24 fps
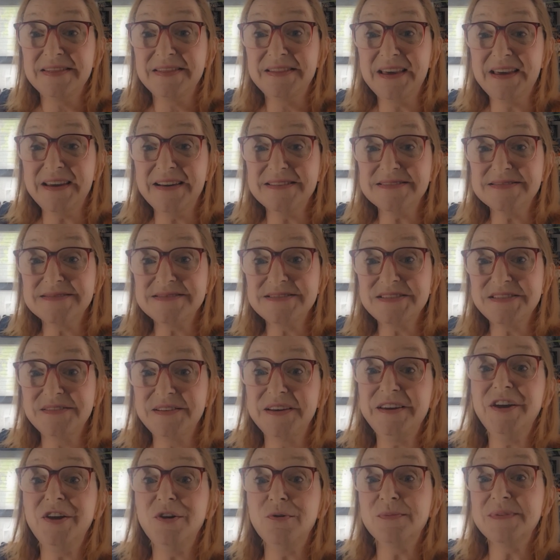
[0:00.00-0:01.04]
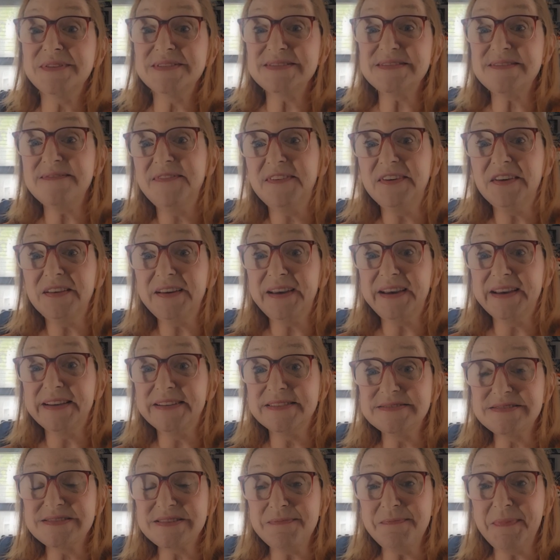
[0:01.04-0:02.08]
these human
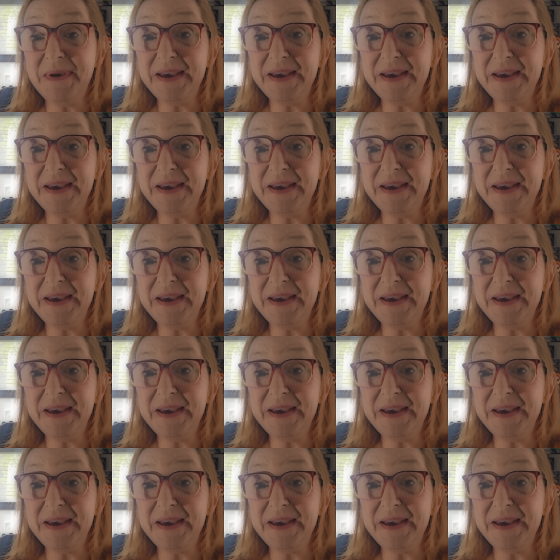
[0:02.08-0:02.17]
civilians to